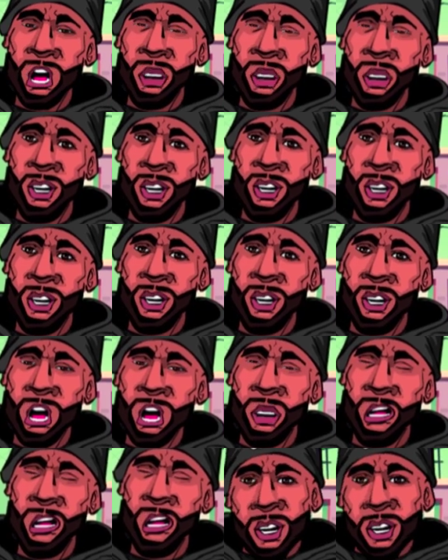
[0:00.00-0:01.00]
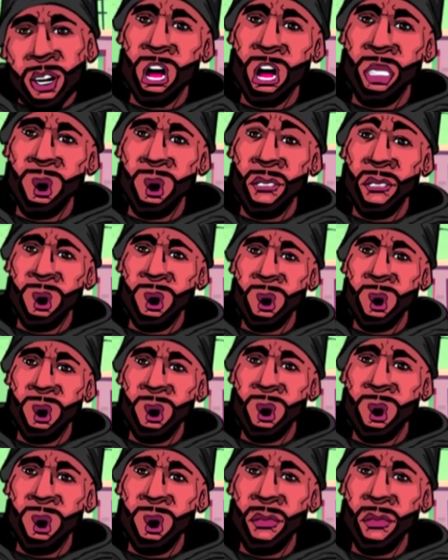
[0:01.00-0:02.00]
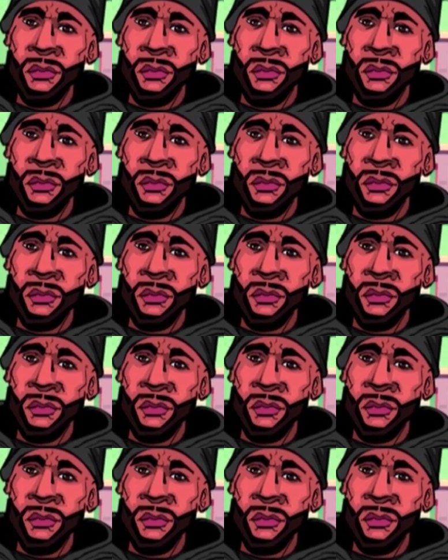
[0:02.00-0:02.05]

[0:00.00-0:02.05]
mean I can go